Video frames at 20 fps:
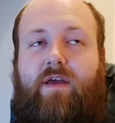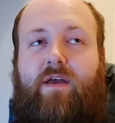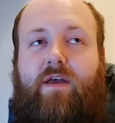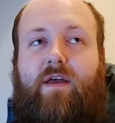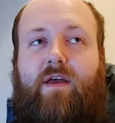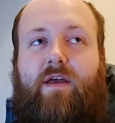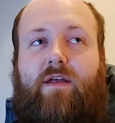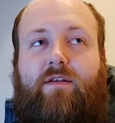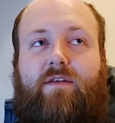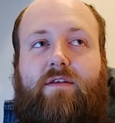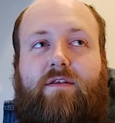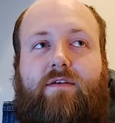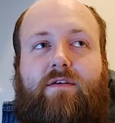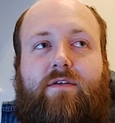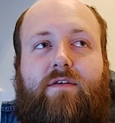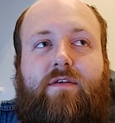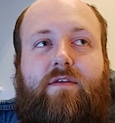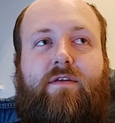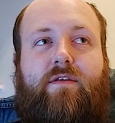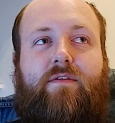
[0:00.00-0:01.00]
and
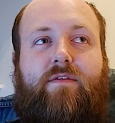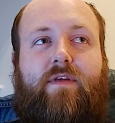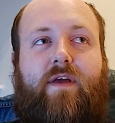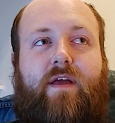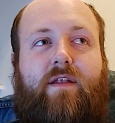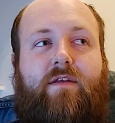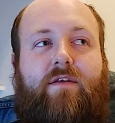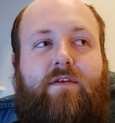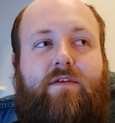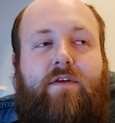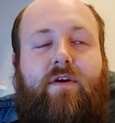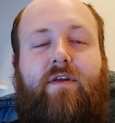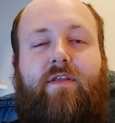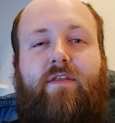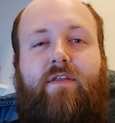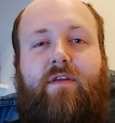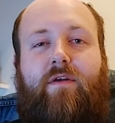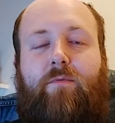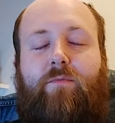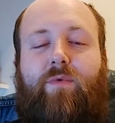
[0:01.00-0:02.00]
then
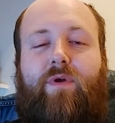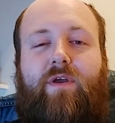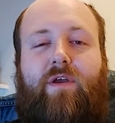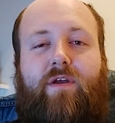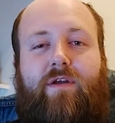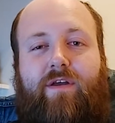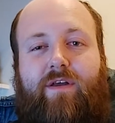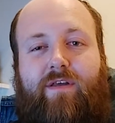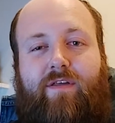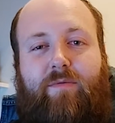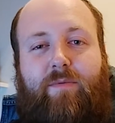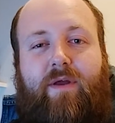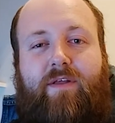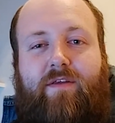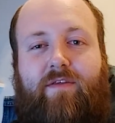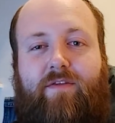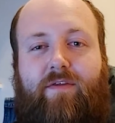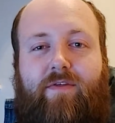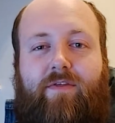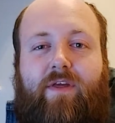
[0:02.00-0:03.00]
and we're
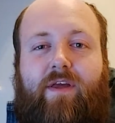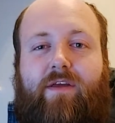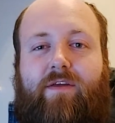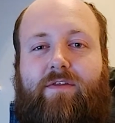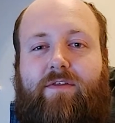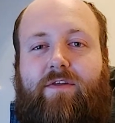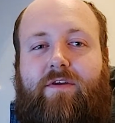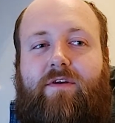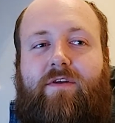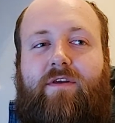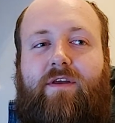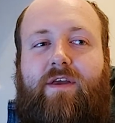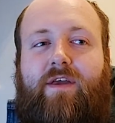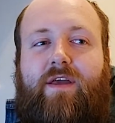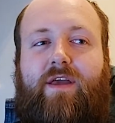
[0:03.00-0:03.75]
expected to think that,